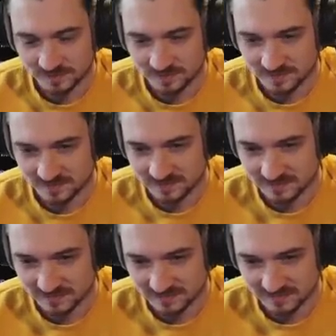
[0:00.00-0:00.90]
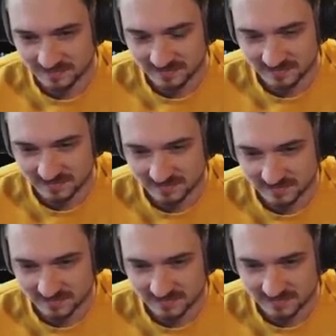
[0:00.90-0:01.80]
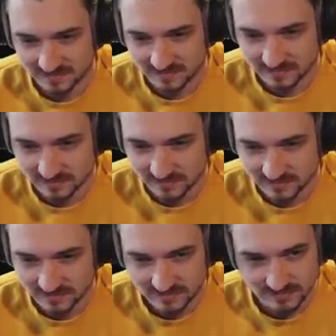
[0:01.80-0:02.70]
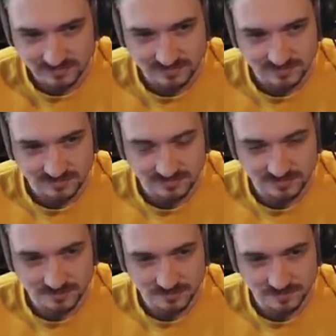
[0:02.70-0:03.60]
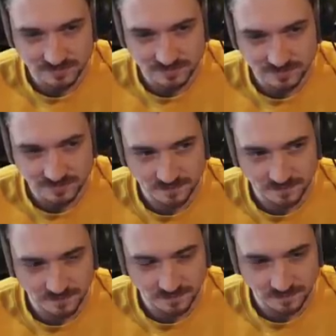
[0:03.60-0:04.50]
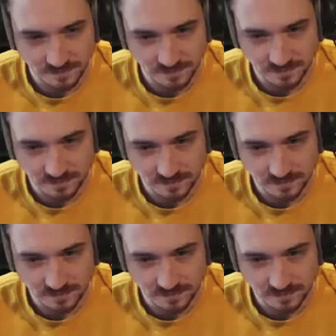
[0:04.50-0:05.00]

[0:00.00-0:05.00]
No words are spoken by the person on screen.